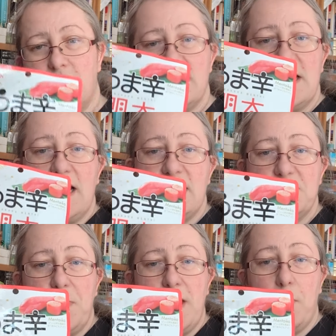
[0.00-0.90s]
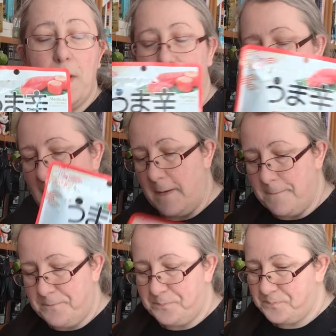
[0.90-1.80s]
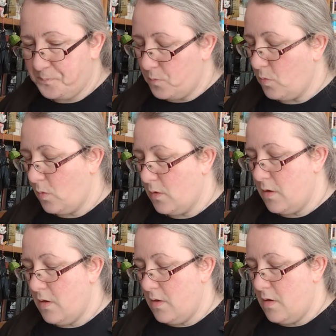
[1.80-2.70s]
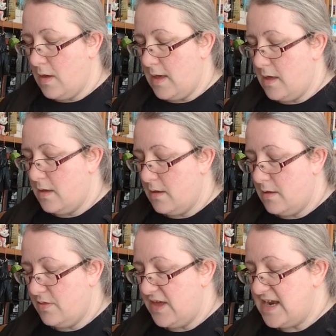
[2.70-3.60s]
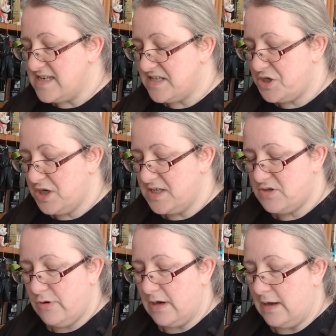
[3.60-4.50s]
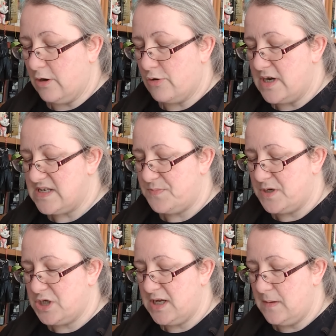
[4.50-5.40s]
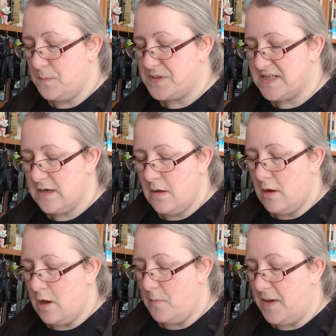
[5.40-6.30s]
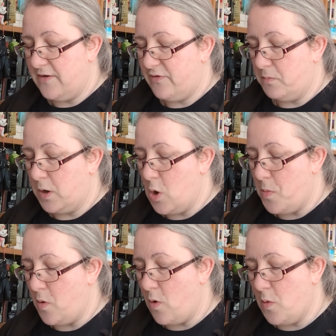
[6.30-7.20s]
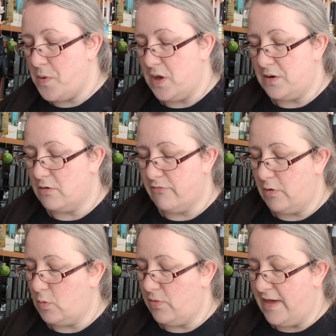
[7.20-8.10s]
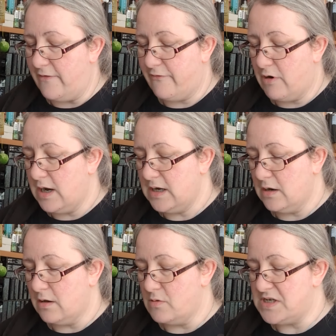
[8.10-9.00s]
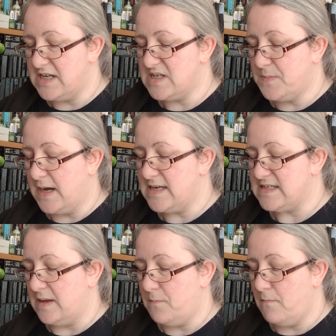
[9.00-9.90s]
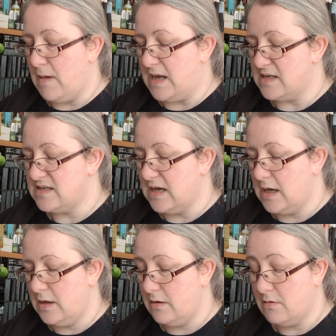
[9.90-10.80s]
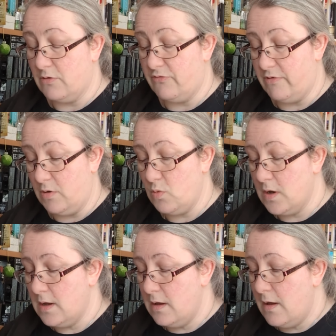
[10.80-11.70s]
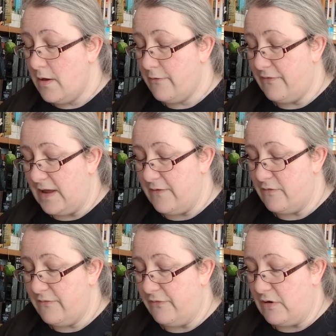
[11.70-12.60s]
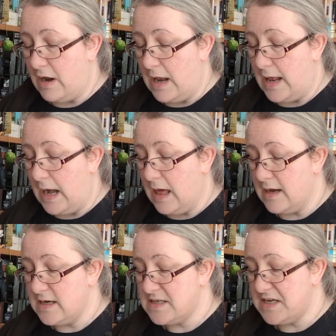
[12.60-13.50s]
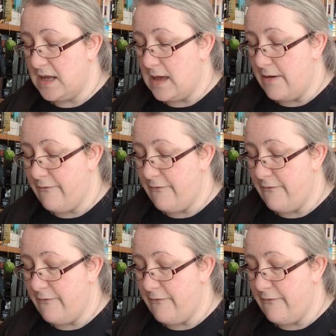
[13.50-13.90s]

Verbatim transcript: this nice big packet. Uh, these shatteringly crisp chips are made from gobo or burdock root. They're fried and coated in spicy mentai, cod roe, flavouring for a light yet